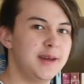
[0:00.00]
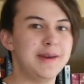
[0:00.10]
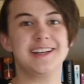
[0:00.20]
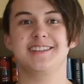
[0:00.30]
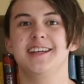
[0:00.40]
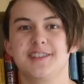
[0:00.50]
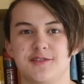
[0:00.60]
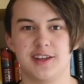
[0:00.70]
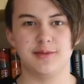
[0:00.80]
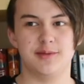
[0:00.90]
it makes sense
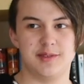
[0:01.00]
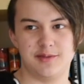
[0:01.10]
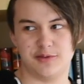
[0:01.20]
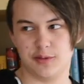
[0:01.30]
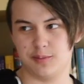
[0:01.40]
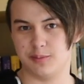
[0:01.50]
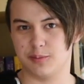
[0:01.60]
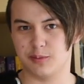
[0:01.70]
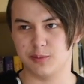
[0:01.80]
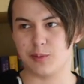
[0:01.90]

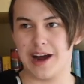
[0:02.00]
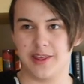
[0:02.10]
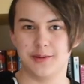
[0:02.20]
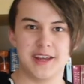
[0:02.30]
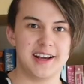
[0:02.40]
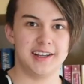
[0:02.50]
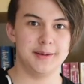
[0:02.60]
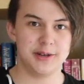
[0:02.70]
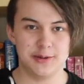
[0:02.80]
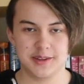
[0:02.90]
why they would take a
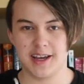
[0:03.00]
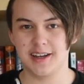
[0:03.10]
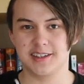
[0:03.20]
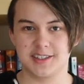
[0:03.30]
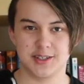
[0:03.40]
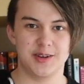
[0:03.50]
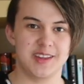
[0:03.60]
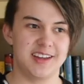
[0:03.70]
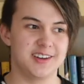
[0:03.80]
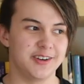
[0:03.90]
liberty with that, considering
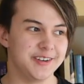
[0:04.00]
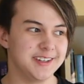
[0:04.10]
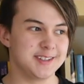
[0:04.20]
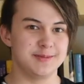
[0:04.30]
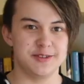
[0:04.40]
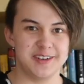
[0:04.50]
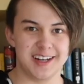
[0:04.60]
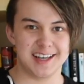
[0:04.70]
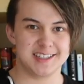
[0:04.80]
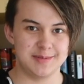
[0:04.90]
that, it is a movie and
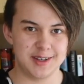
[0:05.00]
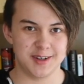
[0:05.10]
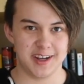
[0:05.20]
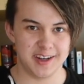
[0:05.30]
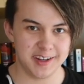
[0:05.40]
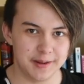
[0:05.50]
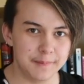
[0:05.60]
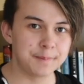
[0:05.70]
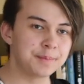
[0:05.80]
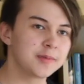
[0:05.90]
has to be entertaining.
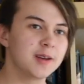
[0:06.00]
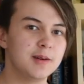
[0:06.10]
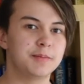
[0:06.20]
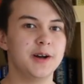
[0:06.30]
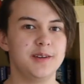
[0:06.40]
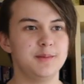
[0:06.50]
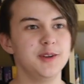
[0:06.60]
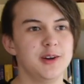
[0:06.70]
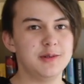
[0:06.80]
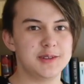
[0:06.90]
But,
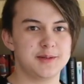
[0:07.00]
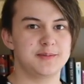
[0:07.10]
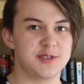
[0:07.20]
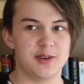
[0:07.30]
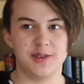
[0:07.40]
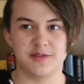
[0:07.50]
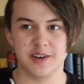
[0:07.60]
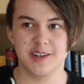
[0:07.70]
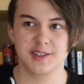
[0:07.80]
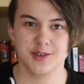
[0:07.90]
it's generally
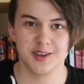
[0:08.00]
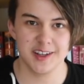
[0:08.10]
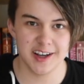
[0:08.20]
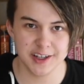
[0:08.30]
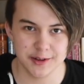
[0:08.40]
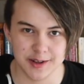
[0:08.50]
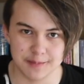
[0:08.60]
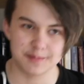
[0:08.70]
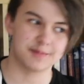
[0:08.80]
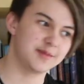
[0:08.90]
very historically accurate.
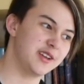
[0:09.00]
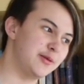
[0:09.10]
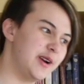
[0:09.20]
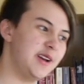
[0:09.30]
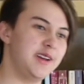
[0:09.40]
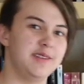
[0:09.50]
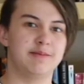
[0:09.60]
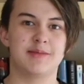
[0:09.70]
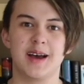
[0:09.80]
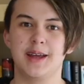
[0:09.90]
The
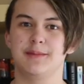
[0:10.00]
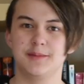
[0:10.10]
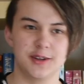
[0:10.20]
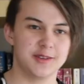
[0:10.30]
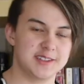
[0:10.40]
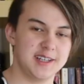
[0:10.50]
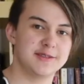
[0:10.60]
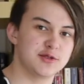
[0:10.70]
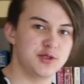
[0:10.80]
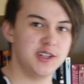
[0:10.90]
way that, the
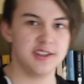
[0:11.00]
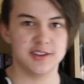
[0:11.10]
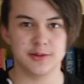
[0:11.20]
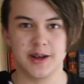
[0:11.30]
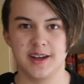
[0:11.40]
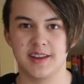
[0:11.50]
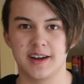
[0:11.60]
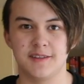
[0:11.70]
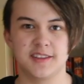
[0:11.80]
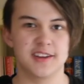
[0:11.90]
slaves were treated, the way that
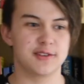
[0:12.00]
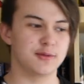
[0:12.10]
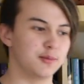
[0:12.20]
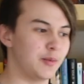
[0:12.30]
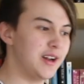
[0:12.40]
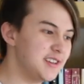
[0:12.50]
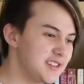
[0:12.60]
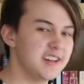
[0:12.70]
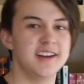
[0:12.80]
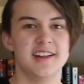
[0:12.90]
everything
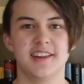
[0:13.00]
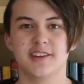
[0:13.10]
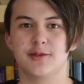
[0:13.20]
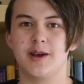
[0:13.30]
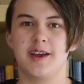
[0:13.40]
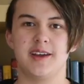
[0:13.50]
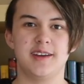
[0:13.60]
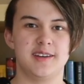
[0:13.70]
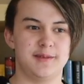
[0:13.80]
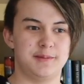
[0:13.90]
went, the
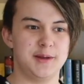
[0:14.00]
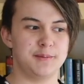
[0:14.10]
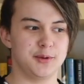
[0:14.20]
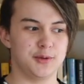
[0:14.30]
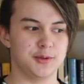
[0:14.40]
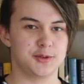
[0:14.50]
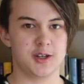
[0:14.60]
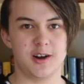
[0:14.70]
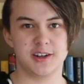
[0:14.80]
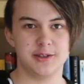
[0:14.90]
way people
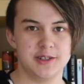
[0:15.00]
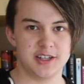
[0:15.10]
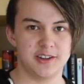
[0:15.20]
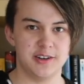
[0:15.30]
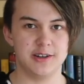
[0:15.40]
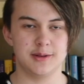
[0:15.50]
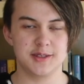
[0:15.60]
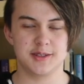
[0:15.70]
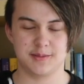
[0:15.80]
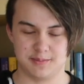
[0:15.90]
talked to each other, it
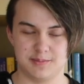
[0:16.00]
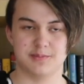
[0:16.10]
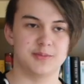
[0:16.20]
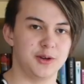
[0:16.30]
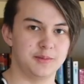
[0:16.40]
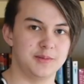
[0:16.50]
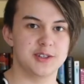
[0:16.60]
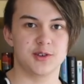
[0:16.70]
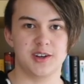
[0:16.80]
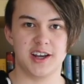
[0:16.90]
was,
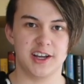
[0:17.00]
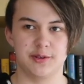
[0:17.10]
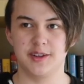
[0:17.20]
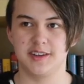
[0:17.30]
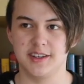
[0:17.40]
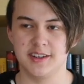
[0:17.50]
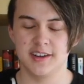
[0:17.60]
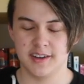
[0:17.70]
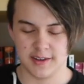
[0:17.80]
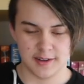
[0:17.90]
historically accurate. The
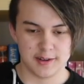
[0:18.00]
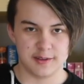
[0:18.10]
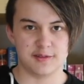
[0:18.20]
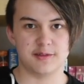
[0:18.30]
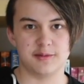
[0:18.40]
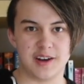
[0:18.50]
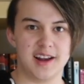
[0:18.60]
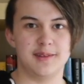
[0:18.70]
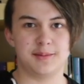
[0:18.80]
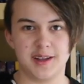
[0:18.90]

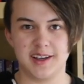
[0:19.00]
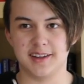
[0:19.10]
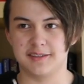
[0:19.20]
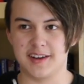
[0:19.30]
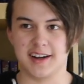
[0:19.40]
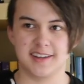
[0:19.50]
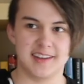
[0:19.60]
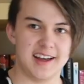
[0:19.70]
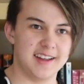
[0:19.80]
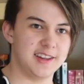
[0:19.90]
violin playing and the fact
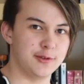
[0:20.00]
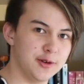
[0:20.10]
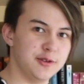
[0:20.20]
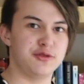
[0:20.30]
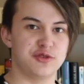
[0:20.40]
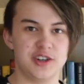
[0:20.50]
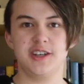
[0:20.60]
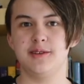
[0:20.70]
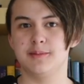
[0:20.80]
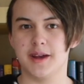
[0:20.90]
that there were
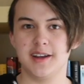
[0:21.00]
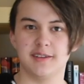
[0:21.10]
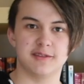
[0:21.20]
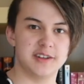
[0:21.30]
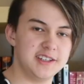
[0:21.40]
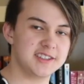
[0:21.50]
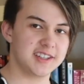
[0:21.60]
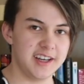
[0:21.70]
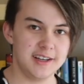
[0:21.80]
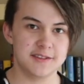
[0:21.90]
free men and freed
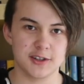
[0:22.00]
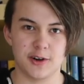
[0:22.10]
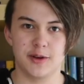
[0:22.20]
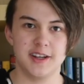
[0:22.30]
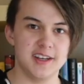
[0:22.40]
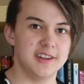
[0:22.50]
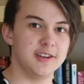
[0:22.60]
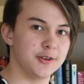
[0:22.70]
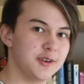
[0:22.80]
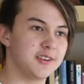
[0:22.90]
slaves already in
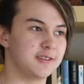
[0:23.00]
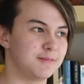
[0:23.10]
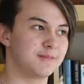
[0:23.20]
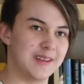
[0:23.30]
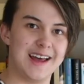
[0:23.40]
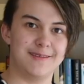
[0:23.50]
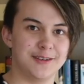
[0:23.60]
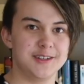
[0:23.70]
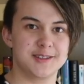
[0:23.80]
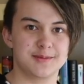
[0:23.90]
the North,
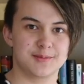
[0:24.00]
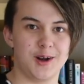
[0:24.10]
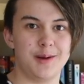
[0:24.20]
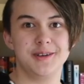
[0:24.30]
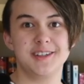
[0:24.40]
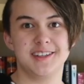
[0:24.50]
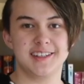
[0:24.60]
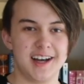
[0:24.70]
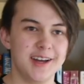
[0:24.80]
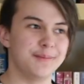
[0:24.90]
that was common to the
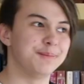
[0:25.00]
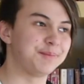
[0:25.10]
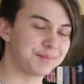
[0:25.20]
time.